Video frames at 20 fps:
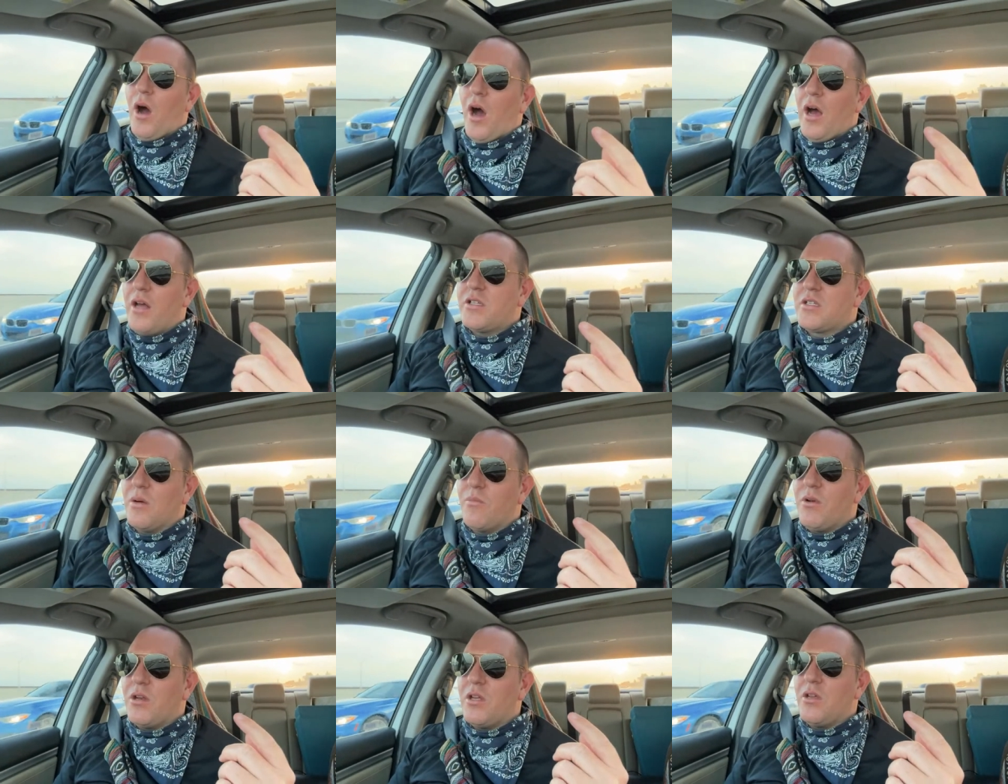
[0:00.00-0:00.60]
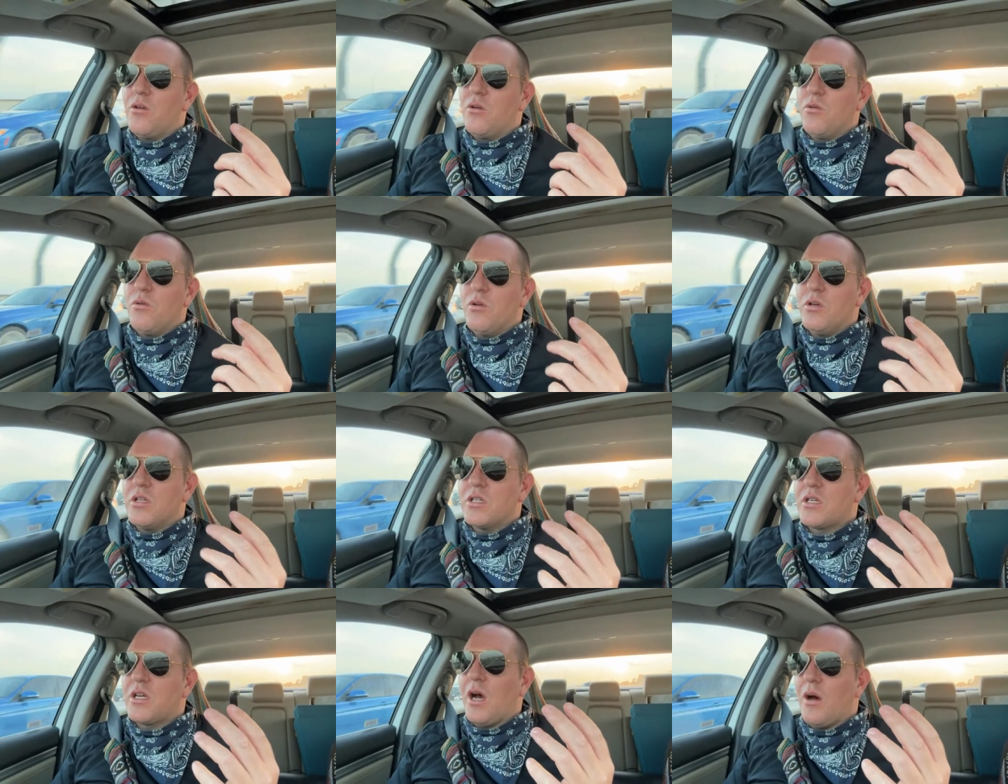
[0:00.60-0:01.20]
somebody who
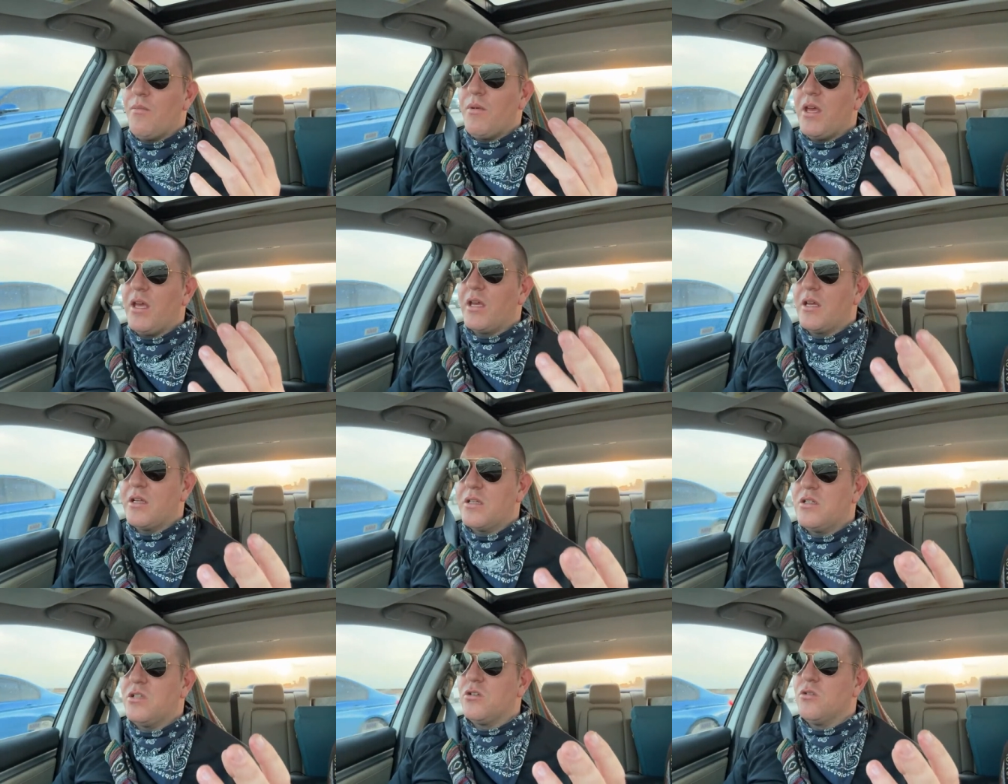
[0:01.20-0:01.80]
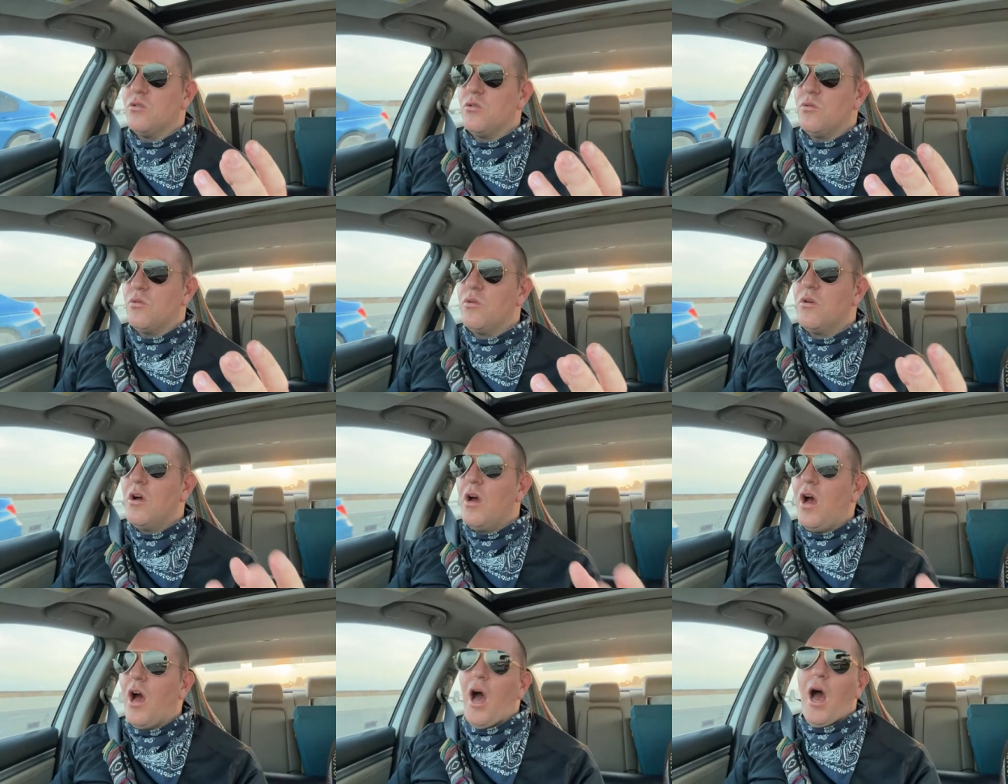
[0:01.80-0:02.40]
is coming to
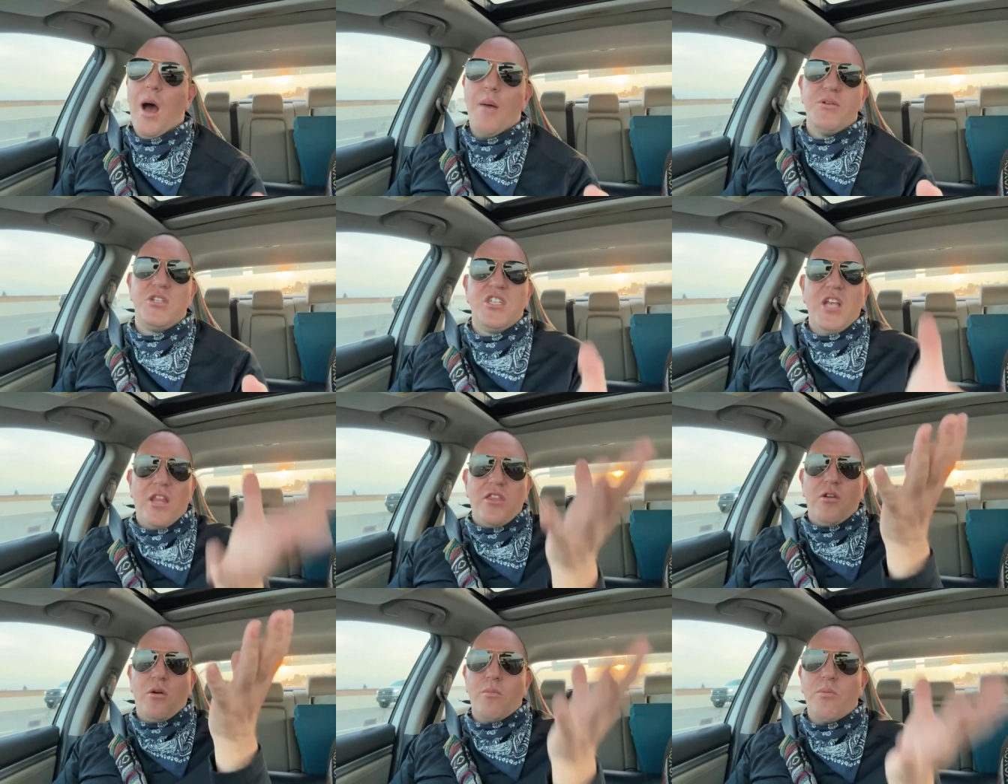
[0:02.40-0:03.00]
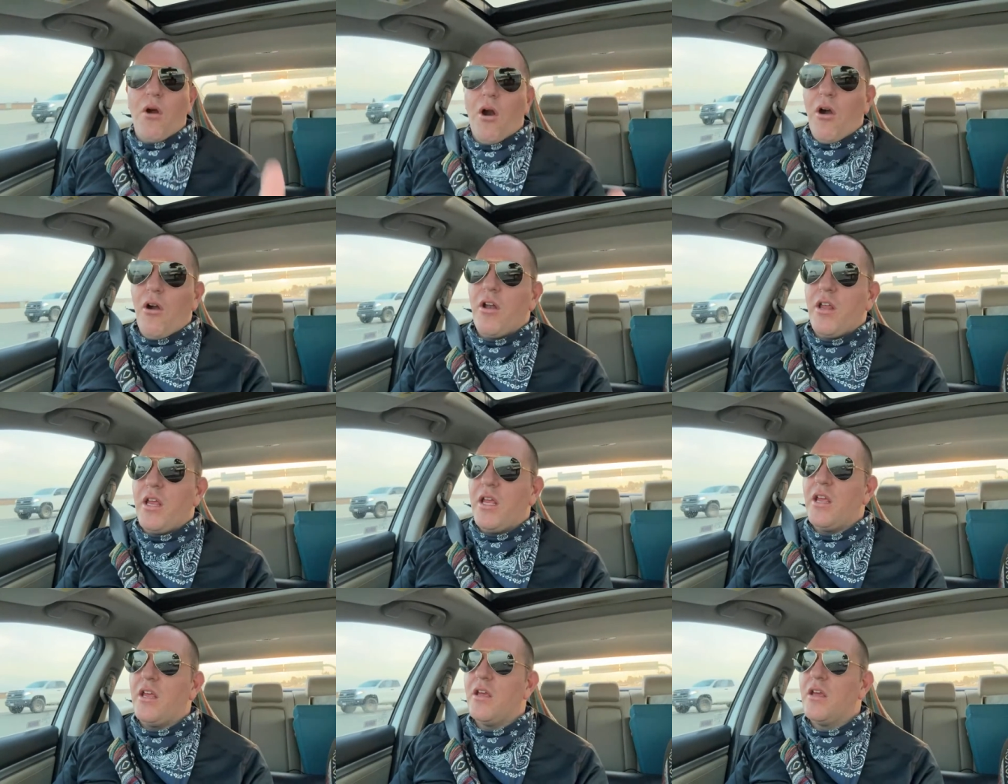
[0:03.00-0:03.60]
upset their
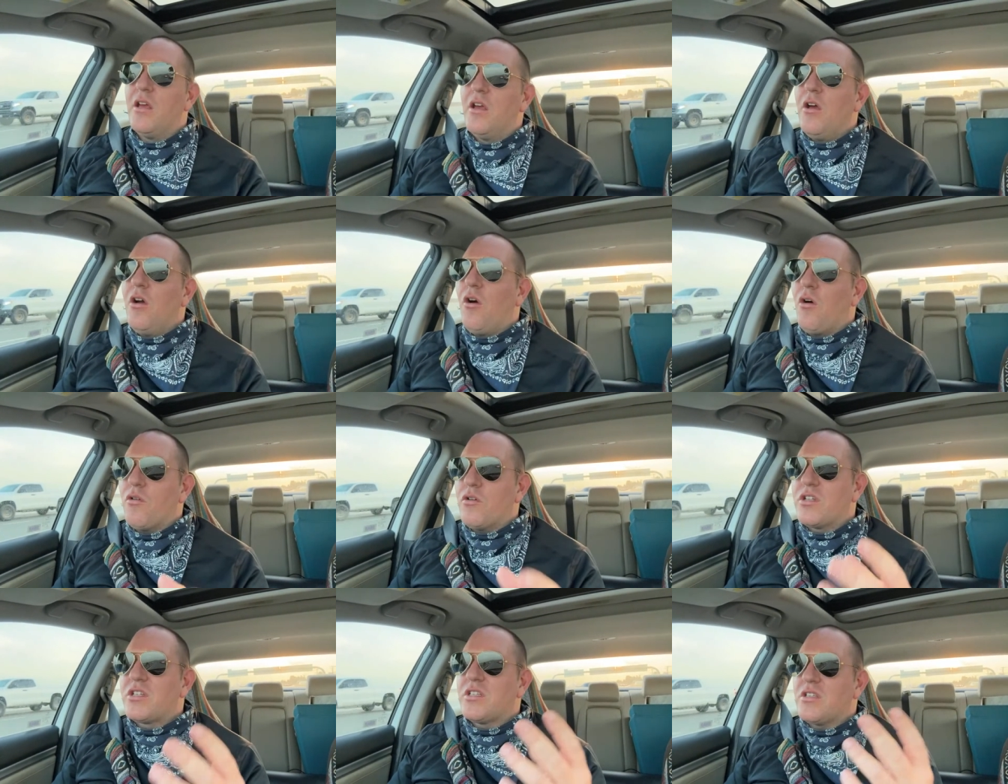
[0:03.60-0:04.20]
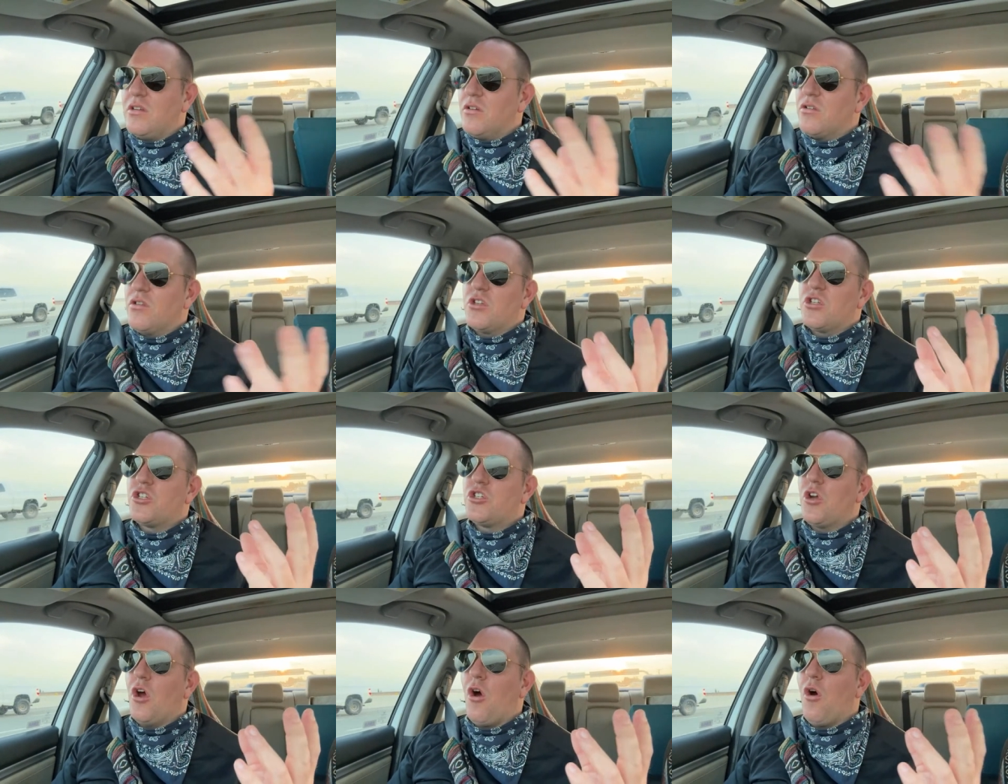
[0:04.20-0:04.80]
party or steal the
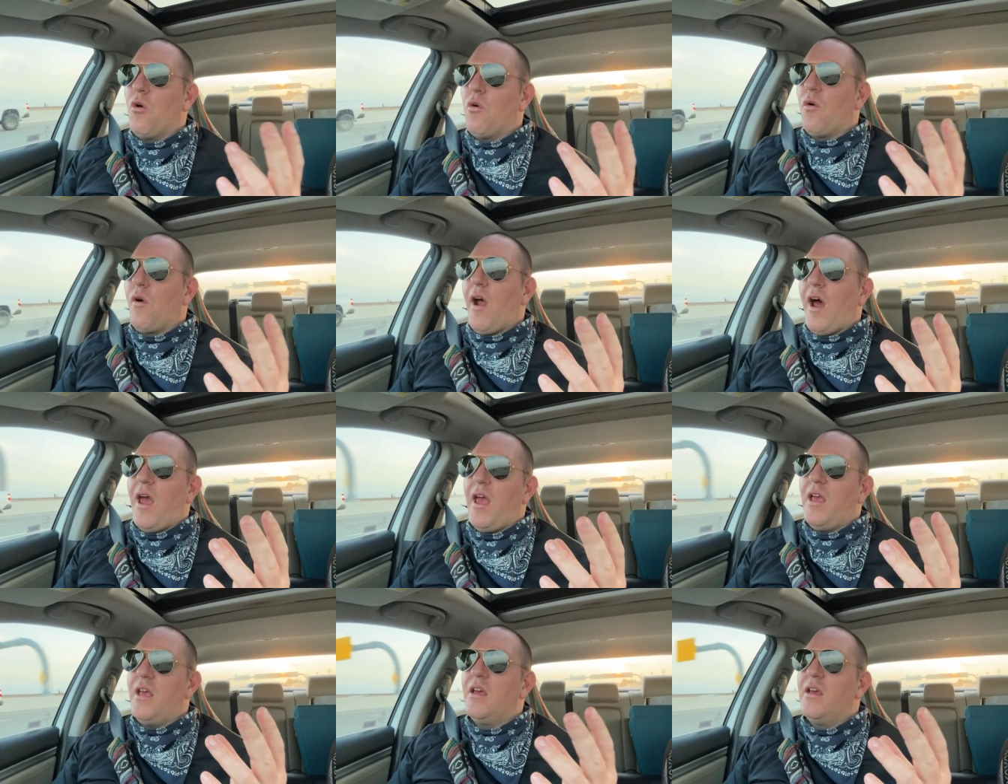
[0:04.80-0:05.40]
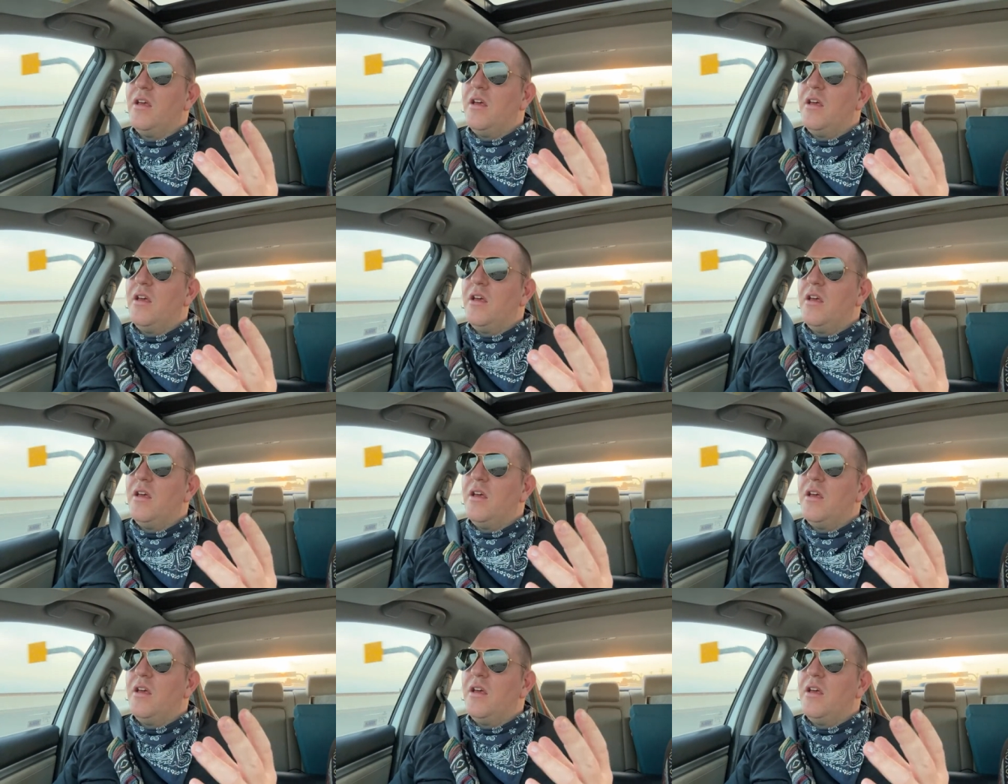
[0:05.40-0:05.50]
show, right,